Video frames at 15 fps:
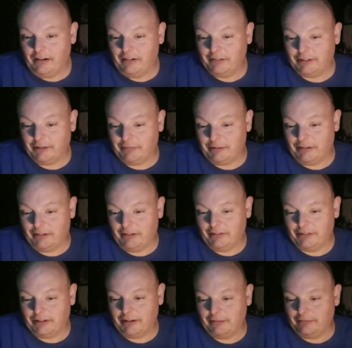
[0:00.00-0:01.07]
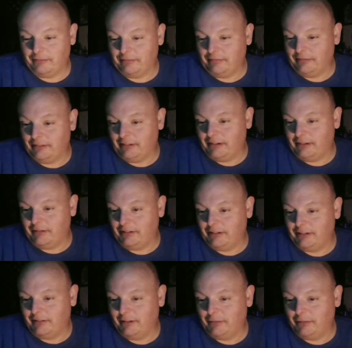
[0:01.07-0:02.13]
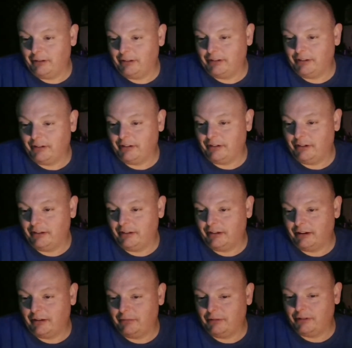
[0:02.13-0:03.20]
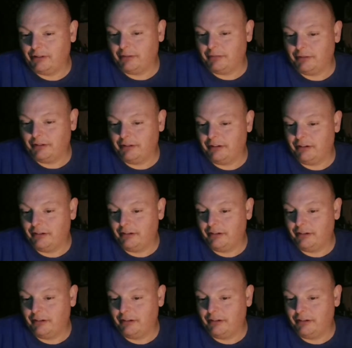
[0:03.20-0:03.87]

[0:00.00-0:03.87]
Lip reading: What's up, Bill? What's up? Let me see if I missed here. I think I missed somebody.